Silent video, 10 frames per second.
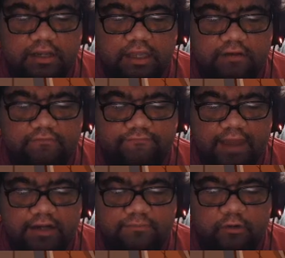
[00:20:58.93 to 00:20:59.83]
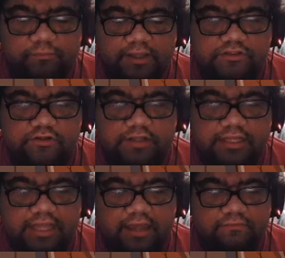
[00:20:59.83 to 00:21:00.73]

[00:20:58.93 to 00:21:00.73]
In fact, most places are like that.